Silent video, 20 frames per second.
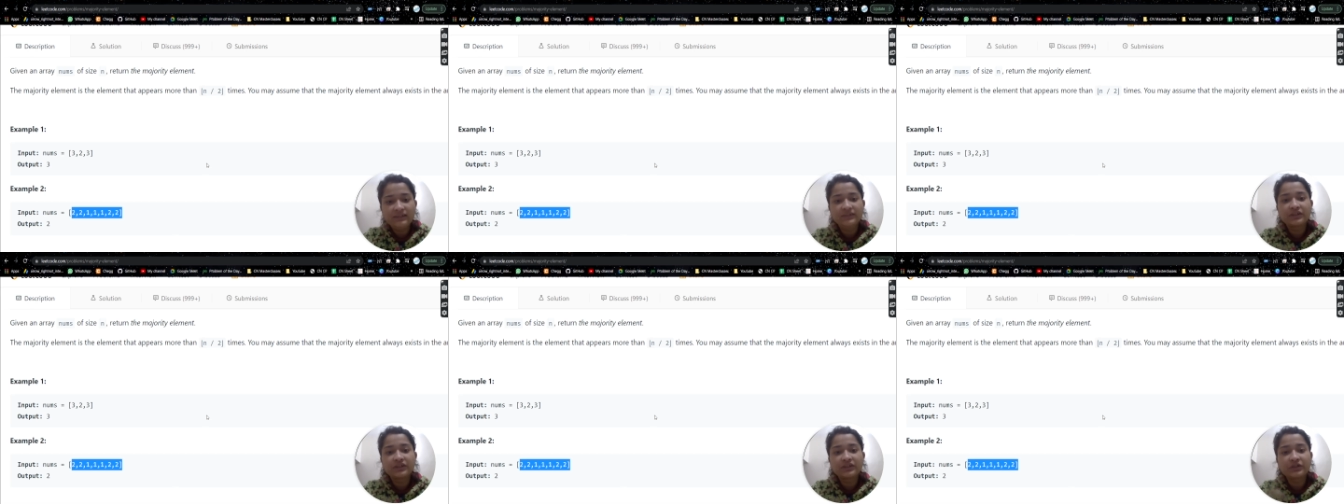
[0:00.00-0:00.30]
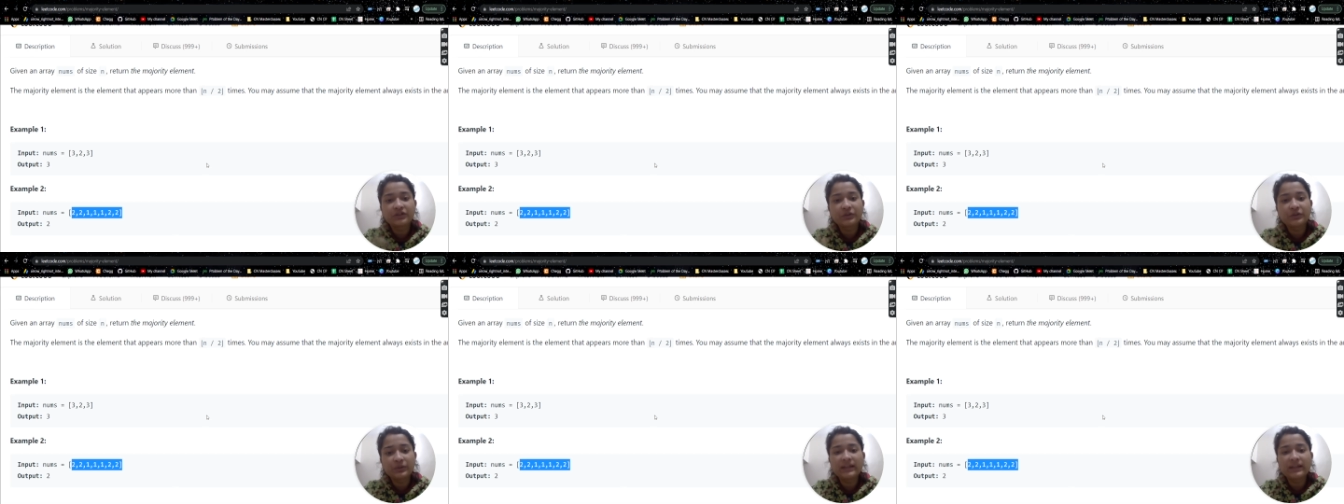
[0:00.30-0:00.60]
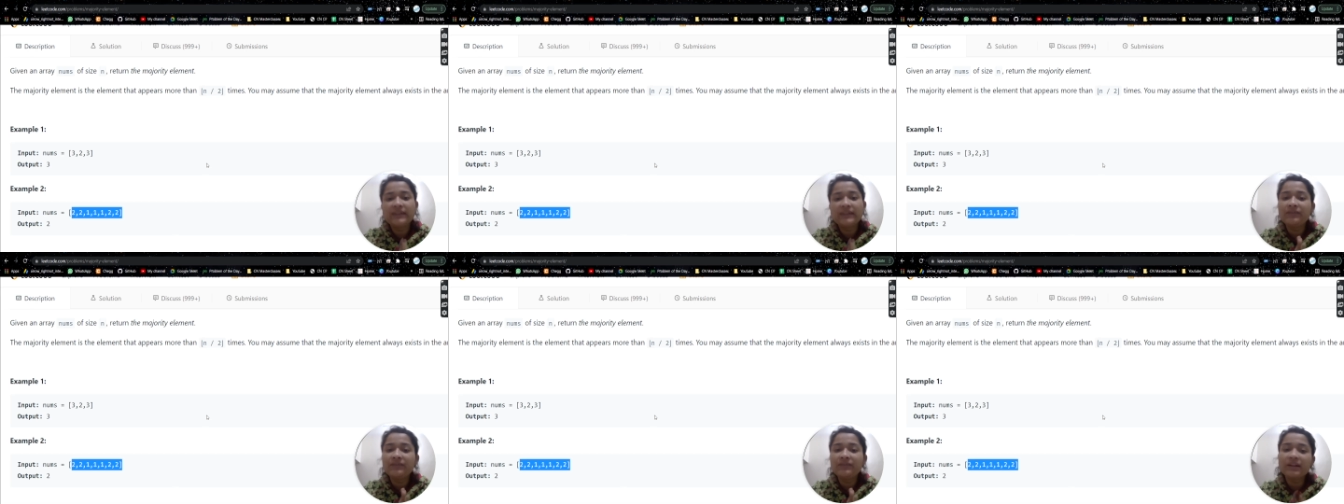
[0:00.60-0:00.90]
So
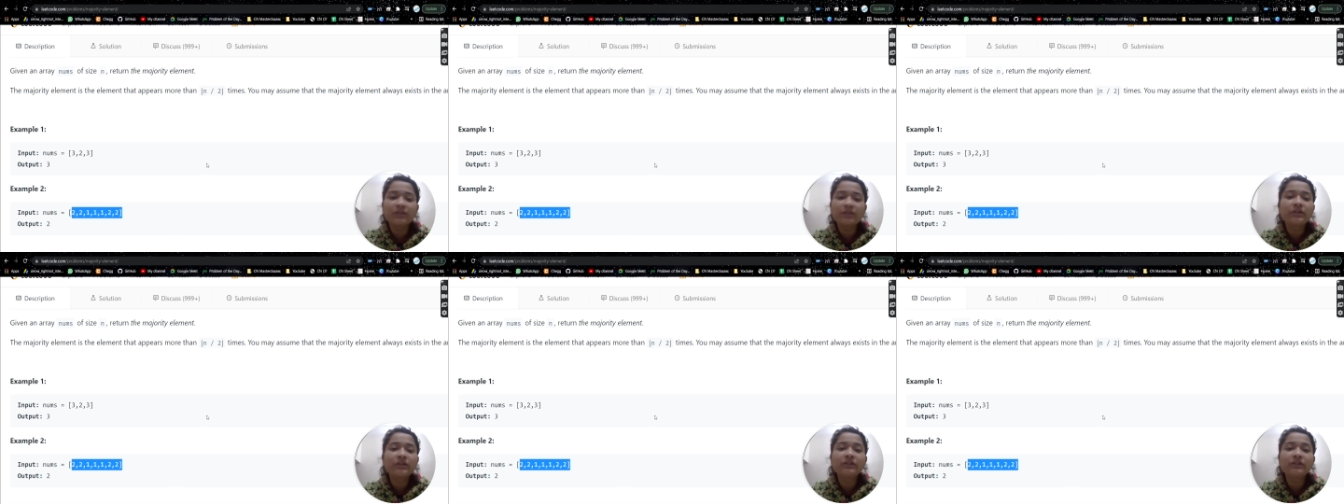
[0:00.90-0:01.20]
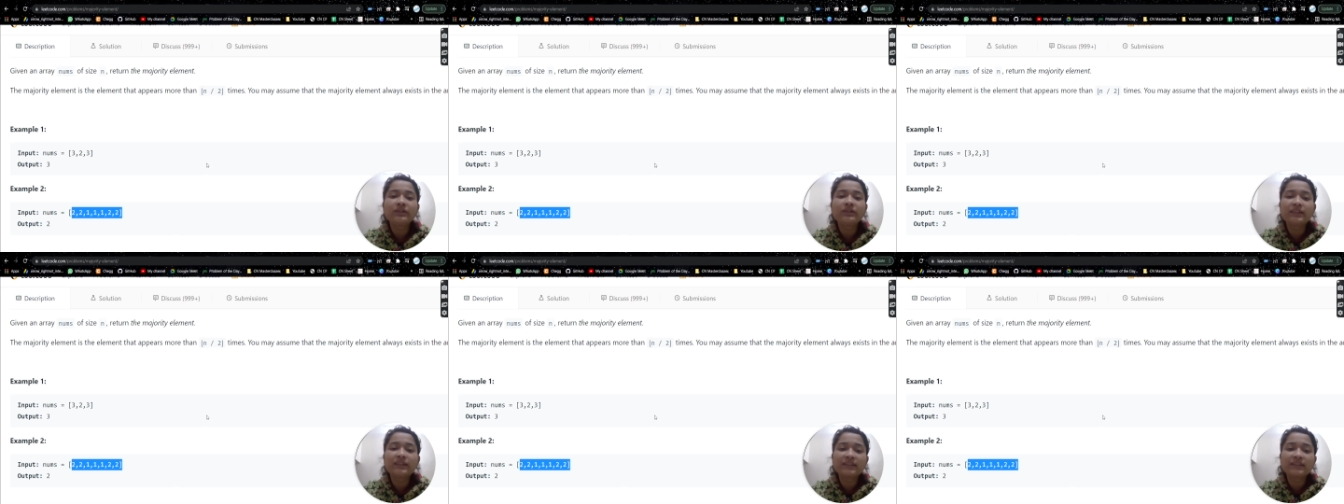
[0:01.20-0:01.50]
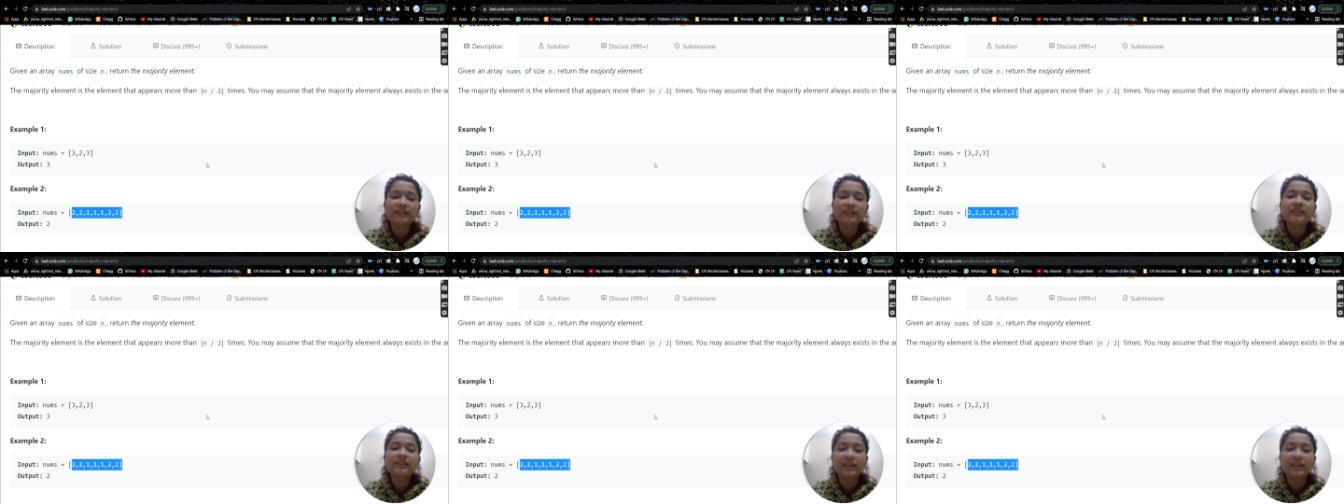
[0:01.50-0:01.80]
today we are going to
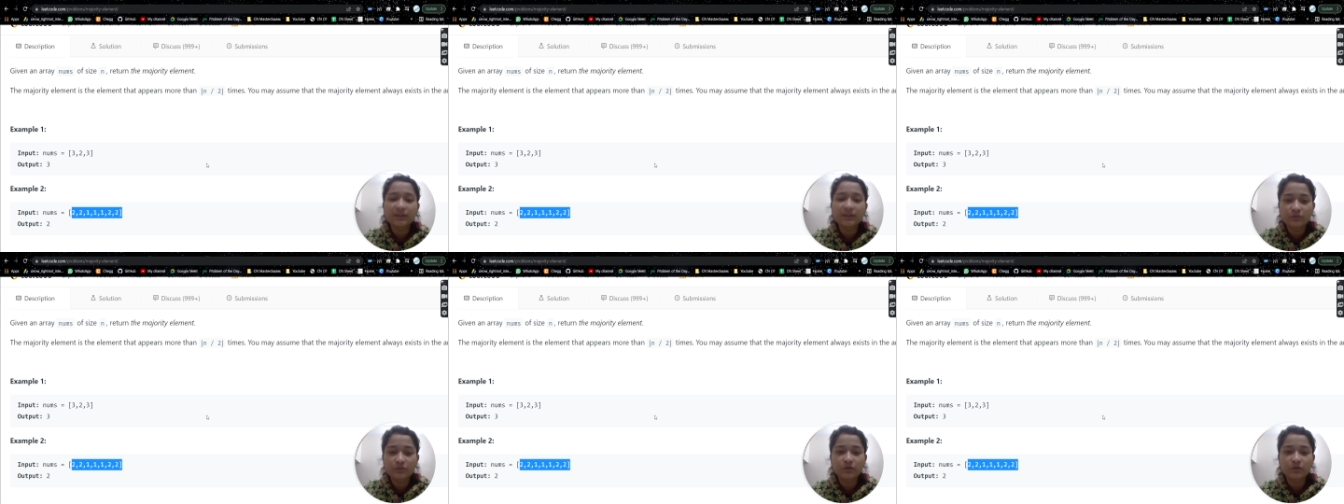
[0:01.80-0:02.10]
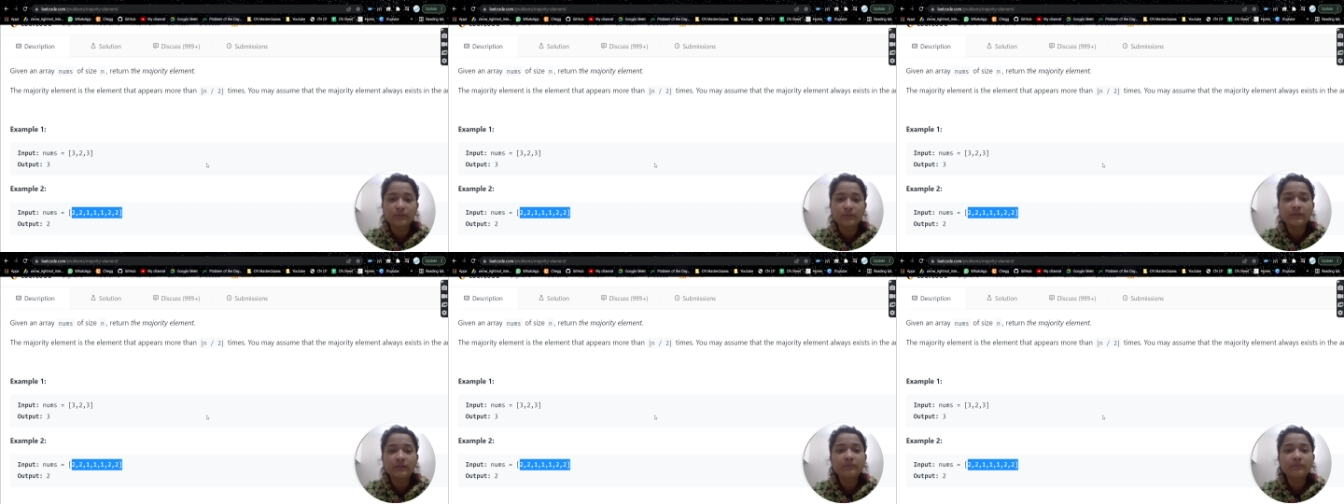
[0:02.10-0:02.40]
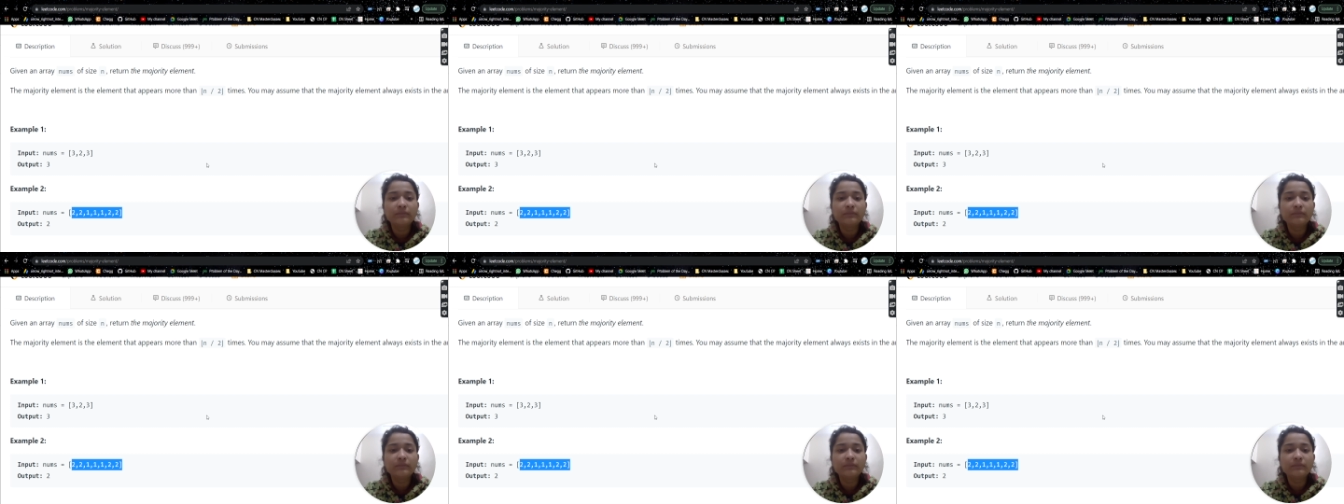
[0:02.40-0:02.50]
discuss another problem,